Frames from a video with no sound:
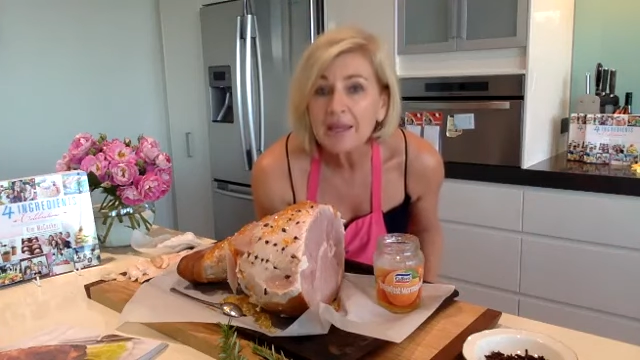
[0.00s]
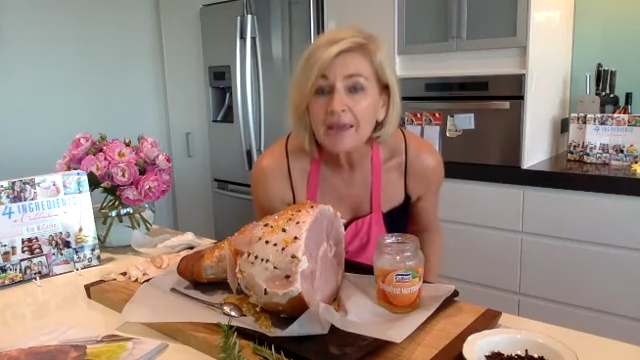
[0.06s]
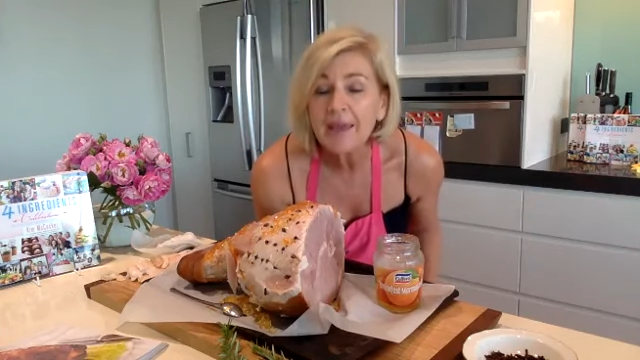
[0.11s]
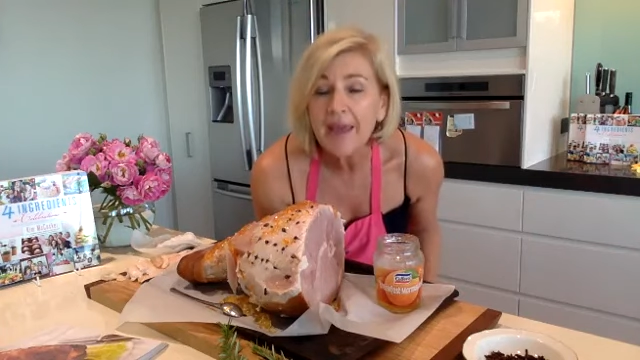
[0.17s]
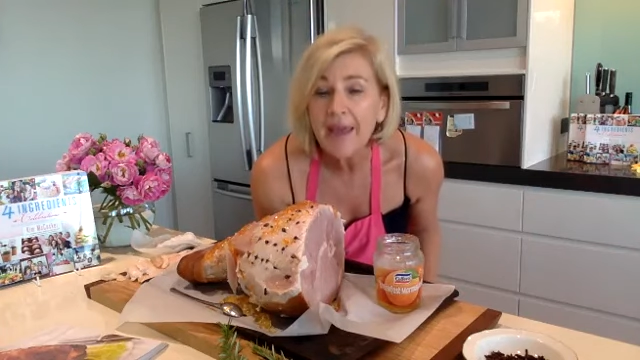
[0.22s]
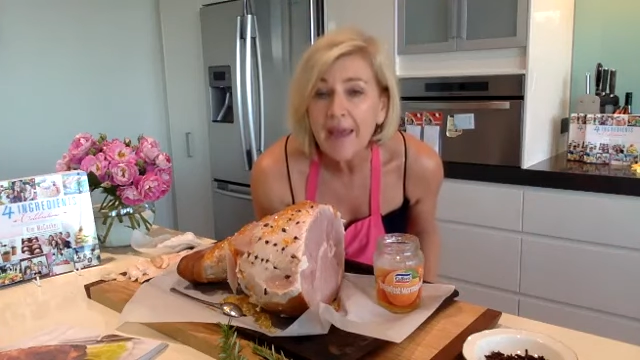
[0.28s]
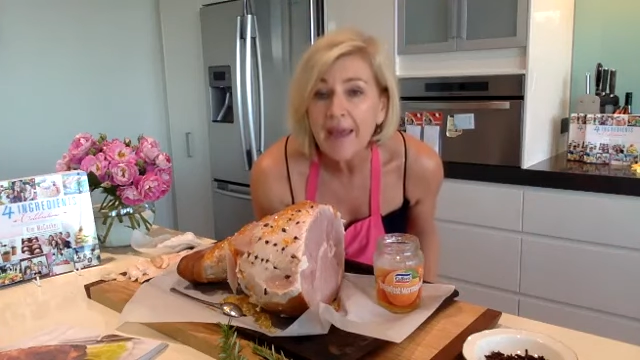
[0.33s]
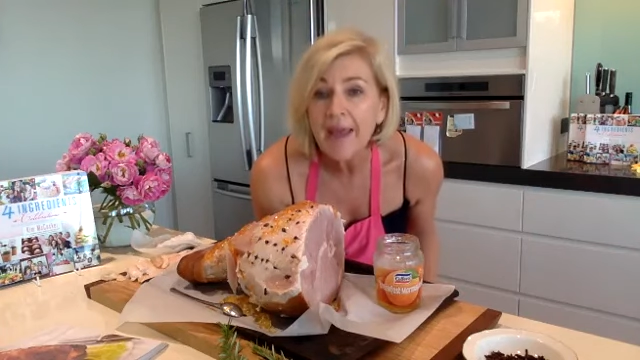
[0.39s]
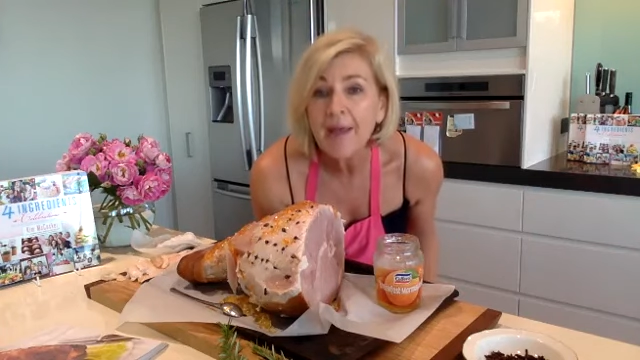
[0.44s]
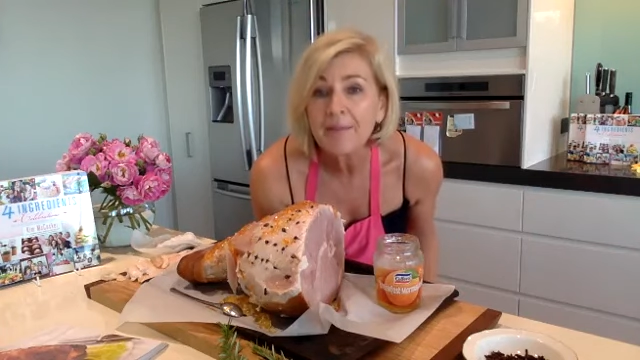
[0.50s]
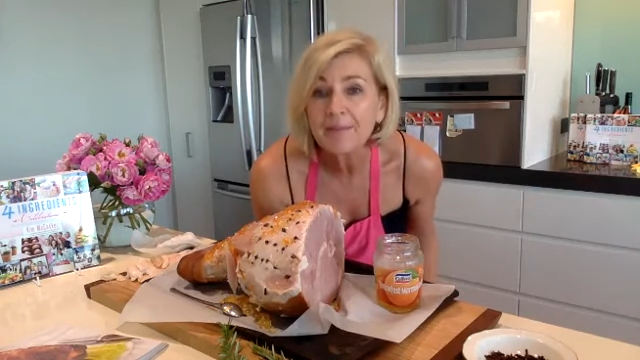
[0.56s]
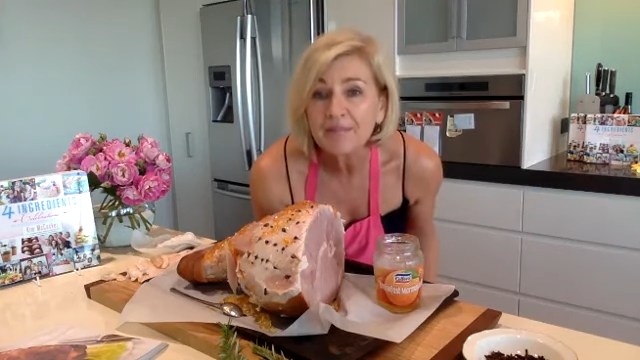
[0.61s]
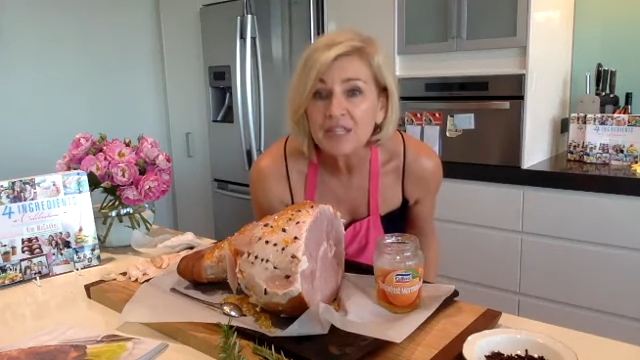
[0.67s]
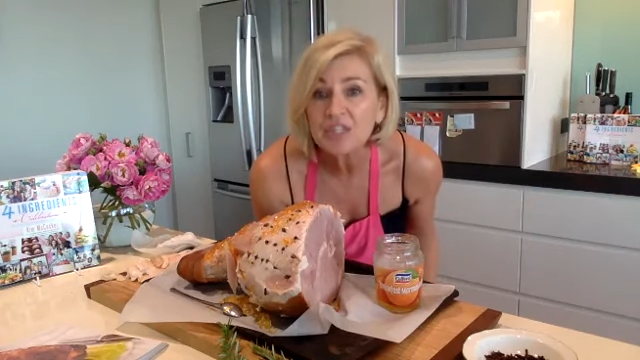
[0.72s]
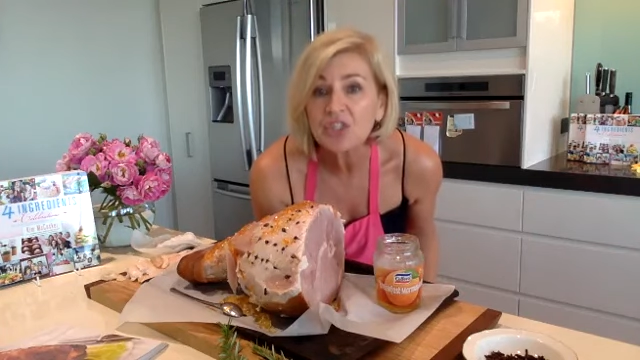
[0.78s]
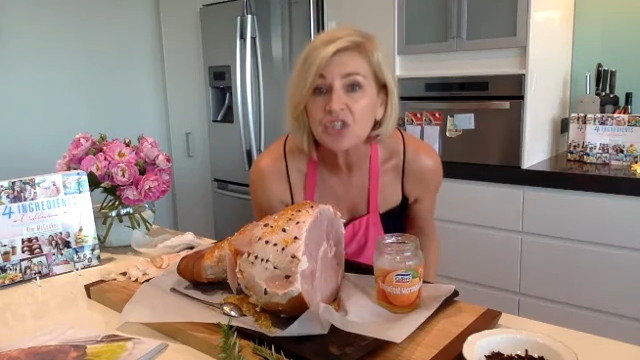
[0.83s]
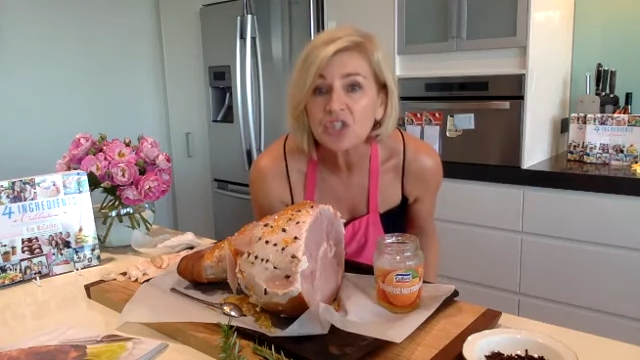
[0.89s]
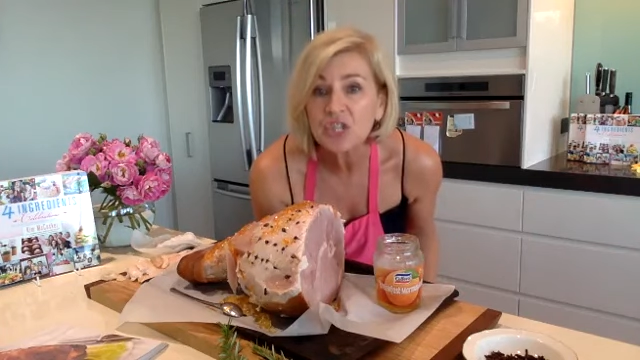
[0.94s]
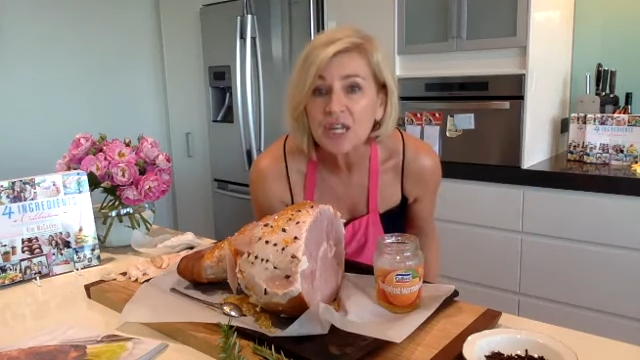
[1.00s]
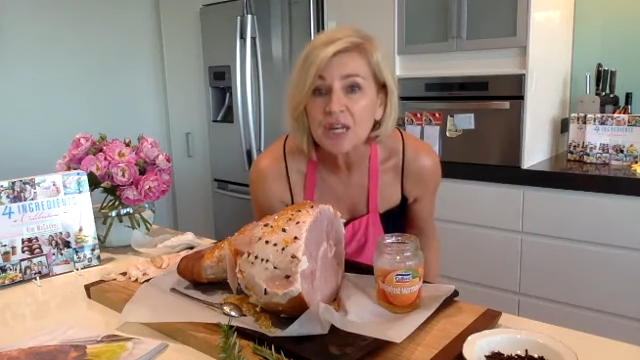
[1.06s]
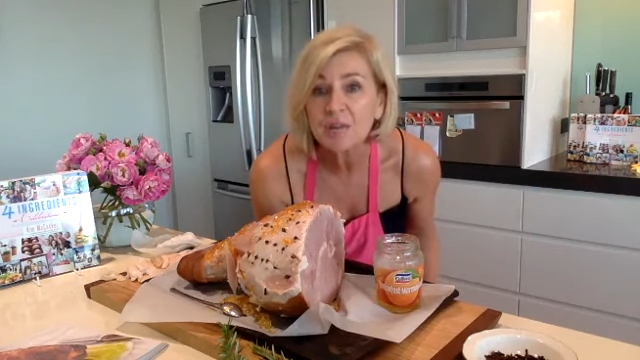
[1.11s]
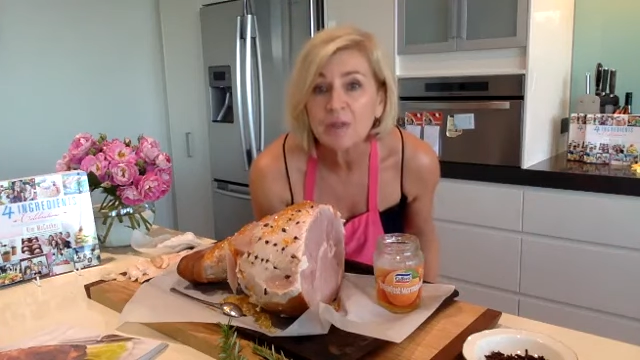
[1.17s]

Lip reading: your ham this year,